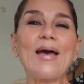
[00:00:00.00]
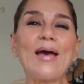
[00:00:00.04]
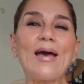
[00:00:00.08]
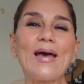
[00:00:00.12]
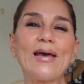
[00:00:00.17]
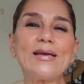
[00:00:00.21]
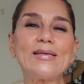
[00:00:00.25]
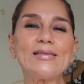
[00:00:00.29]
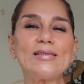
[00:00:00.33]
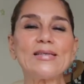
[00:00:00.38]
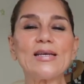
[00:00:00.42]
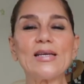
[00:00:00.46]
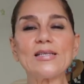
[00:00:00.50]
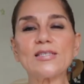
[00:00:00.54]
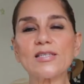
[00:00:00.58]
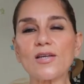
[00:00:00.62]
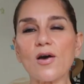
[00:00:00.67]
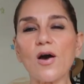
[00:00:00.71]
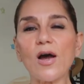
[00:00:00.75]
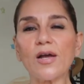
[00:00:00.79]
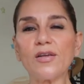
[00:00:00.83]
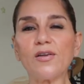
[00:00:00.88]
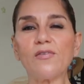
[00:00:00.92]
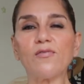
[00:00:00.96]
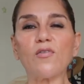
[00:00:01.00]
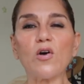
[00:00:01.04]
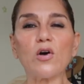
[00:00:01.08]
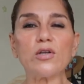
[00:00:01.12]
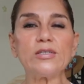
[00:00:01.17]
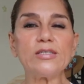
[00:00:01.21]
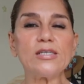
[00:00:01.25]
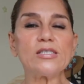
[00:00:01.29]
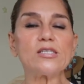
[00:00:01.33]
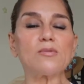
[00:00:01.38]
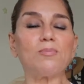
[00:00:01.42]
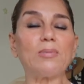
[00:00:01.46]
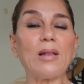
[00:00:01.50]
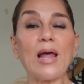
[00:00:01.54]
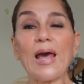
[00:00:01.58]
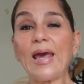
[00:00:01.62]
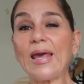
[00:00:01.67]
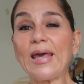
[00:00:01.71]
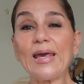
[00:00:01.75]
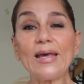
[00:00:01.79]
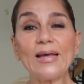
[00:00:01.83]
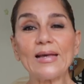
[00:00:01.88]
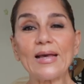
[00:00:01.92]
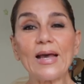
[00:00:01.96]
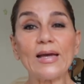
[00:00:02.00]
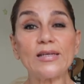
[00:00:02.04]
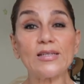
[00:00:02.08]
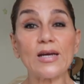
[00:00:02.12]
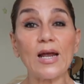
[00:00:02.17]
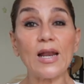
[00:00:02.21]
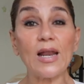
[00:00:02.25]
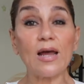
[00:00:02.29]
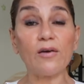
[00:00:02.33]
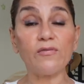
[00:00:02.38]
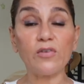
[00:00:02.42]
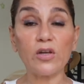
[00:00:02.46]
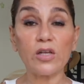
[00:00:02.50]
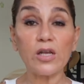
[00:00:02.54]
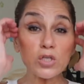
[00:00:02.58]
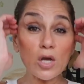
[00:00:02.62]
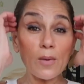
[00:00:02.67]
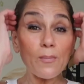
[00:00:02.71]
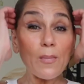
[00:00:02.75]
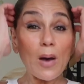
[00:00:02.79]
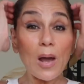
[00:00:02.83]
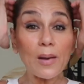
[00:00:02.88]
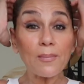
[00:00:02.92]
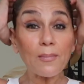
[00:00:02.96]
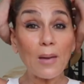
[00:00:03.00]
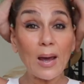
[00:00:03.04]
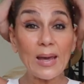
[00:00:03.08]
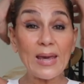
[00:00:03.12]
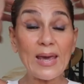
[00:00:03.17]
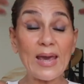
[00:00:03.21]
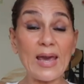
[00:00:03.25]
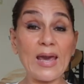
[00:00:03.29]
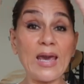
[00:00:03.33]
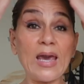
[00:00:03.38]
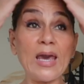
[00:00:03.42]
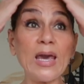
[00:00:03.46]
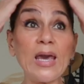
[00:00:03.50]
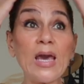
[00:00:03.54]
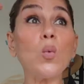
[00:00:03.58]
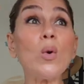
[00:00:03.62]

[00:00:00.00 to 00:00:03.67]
and it's kind of on display and I love it. Don't mind my hair.